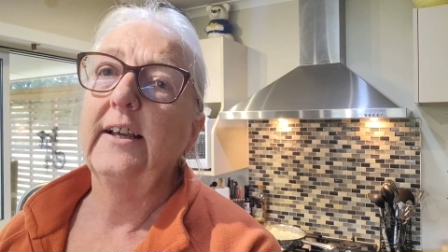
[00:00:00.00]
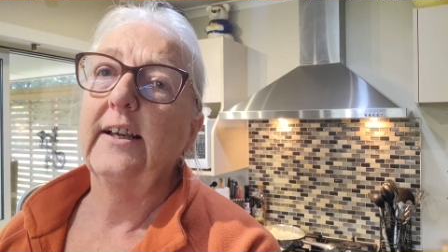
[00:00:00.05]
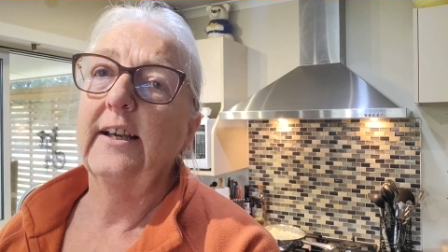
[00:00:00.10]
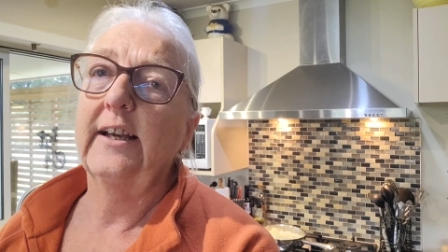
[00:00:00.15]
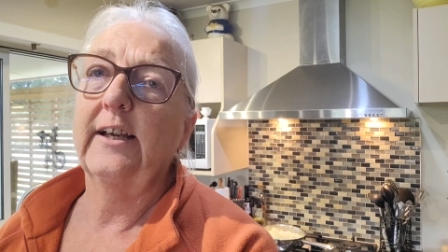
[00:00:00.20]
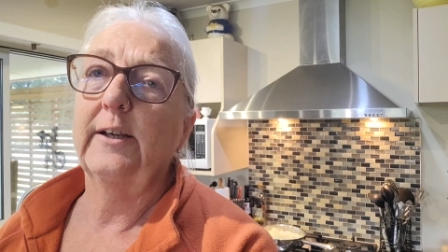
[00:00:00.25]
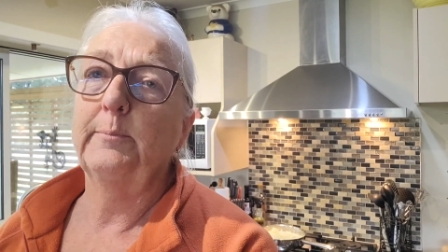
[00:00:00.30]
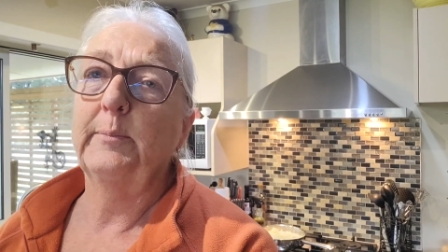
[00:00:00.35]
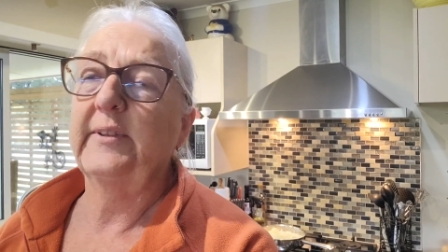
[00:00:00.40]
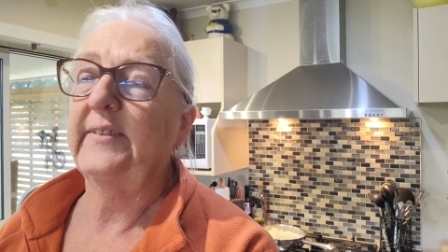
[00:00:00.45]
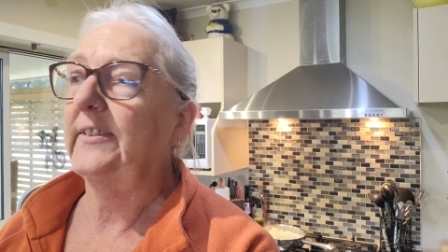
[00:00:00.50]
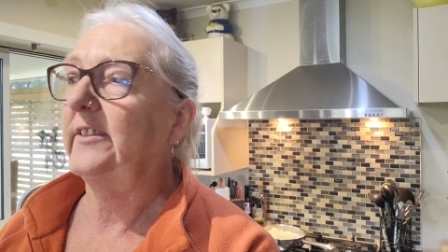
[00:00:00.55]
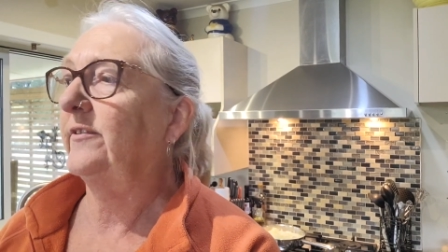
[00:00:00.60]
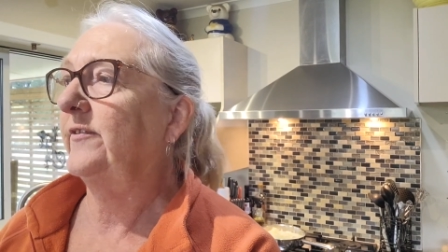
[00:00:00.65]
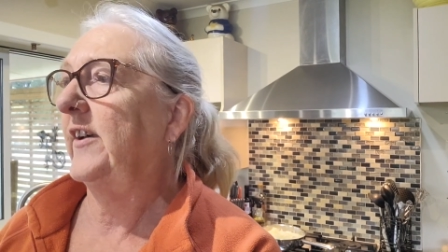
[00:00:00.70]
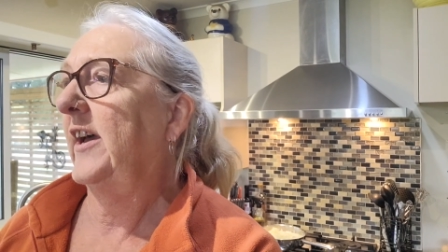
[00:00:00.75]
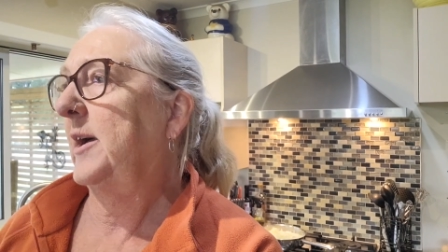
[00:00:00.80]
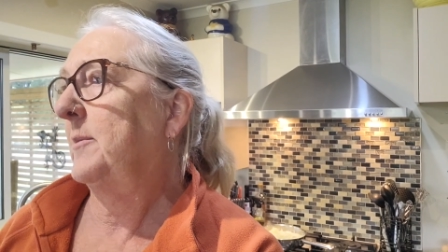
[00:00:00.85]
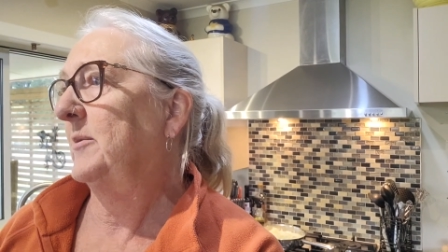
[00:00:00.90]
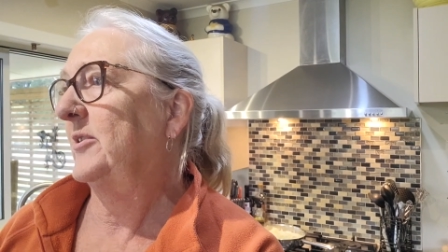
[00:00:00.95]
Uh, Mr.
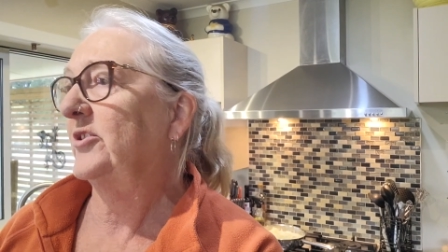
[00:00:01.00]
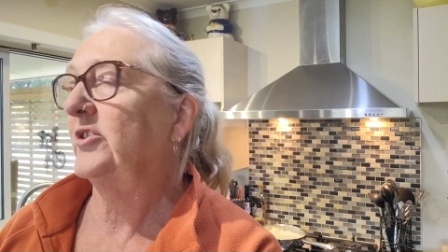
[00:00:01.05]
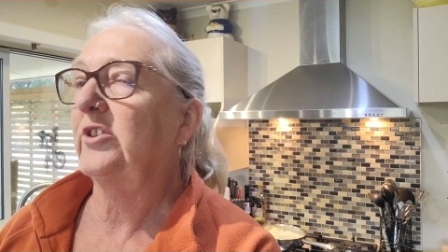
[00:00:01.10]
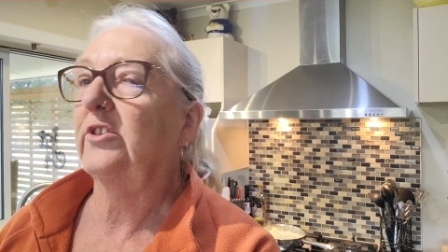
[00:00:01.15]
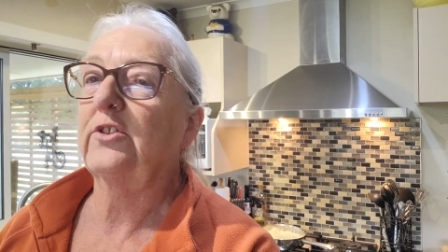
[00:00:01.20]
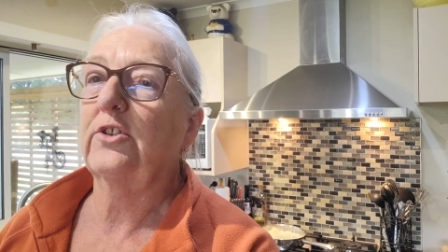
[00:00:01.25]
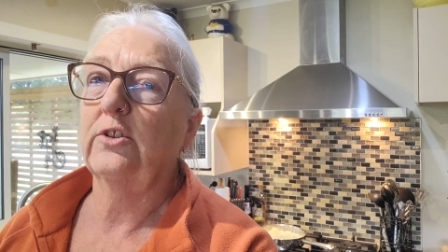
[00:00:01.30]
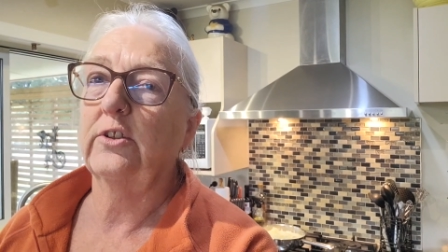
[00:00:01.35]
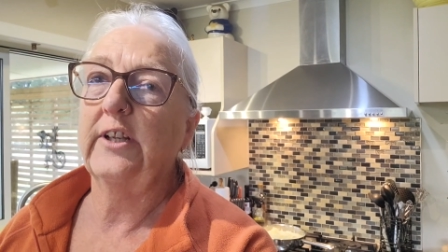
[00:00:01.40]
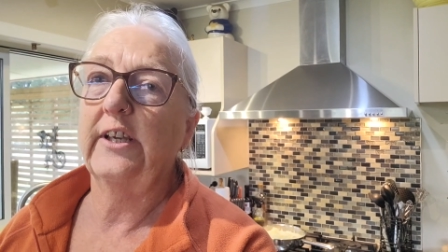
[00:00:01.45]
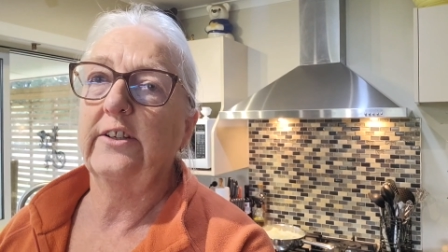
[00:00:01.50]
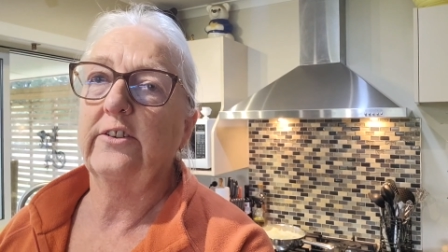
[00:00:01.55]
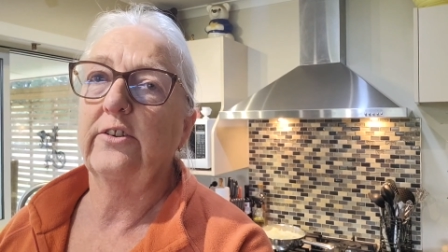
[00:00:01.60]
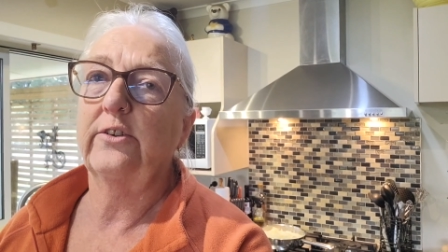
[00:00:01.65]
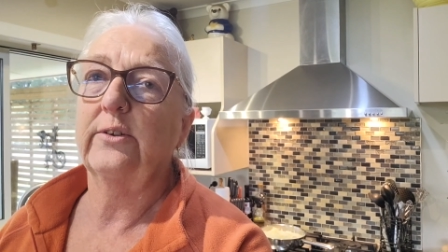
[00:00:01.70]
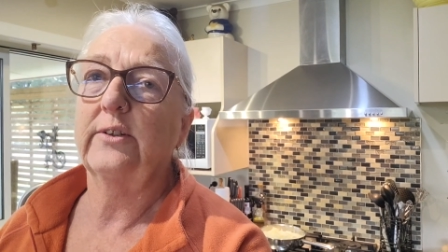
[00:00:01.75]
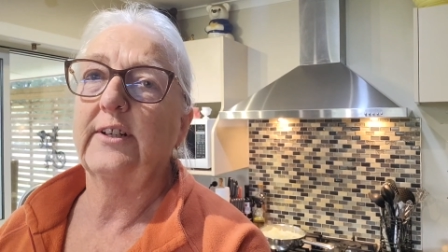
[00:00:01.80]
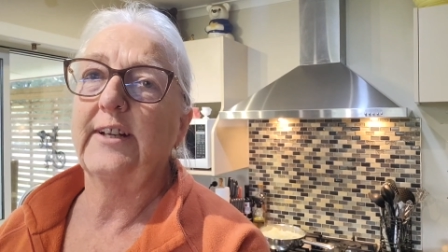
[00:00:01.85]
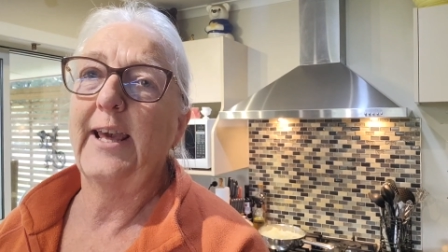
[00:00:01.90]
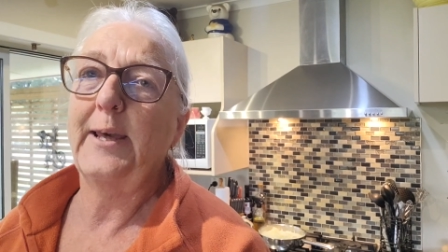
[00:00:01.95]
Farmer has just gone out to
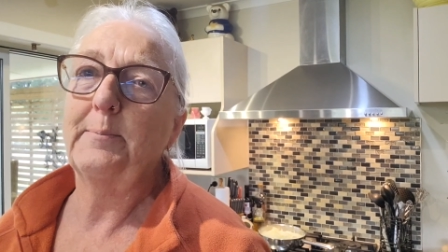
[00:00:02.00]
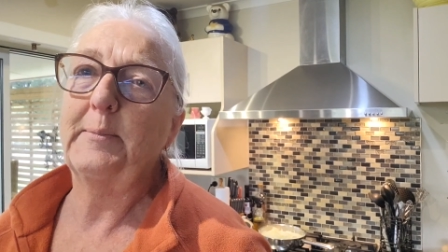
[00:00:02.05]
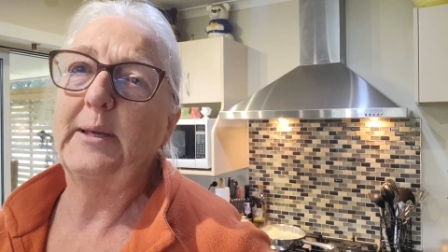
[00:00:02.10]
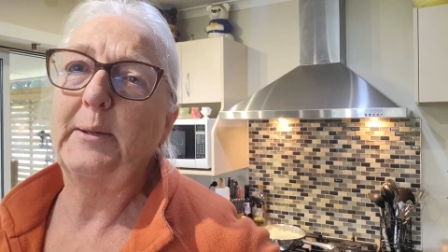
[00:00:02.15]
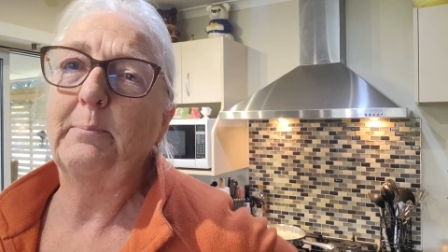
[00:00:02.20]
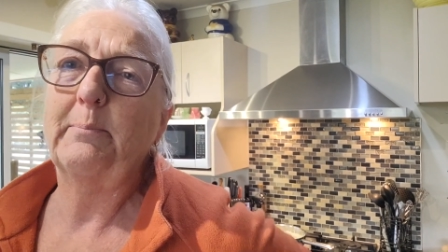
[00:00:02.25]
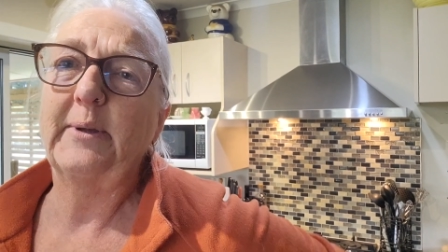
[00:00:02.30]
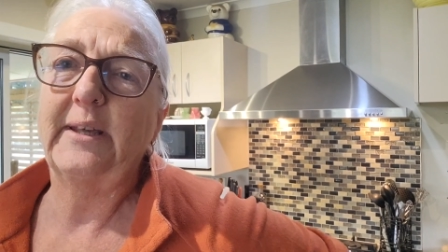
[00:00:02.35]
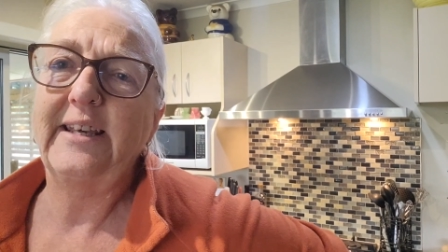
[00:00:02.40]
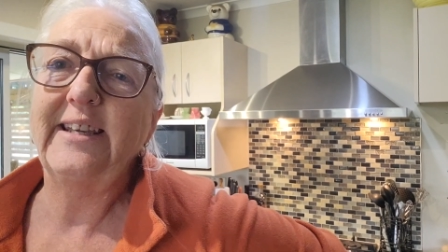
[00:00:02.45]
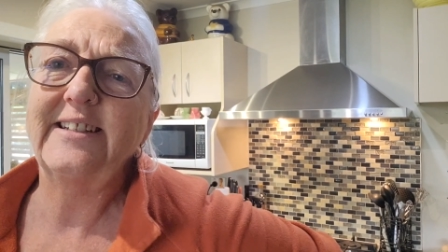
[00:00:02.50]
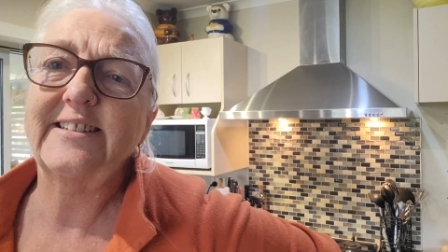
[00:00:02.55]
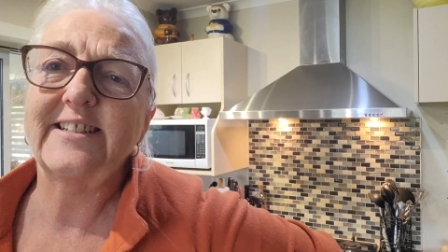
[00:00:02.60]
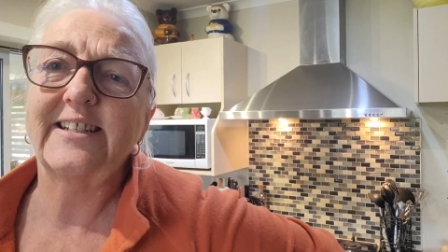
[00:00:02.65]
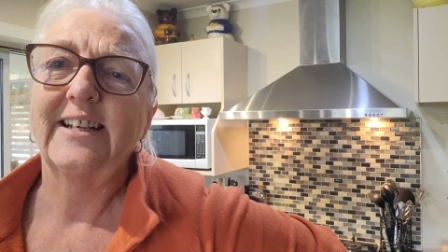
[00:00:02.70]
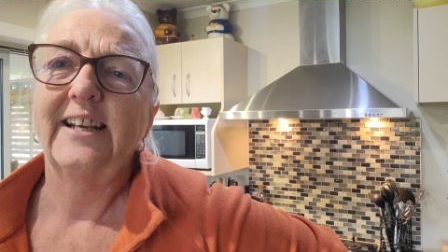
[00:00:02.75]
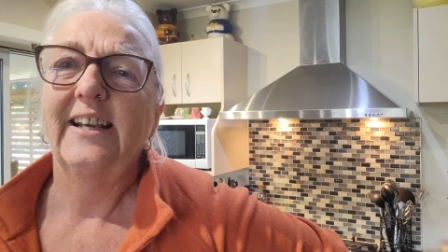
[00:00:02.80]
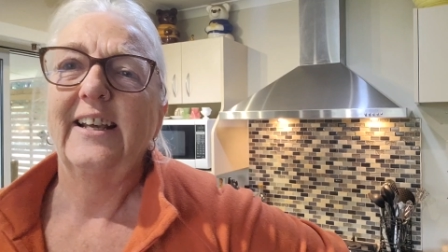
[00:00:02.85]
do a lambing beat.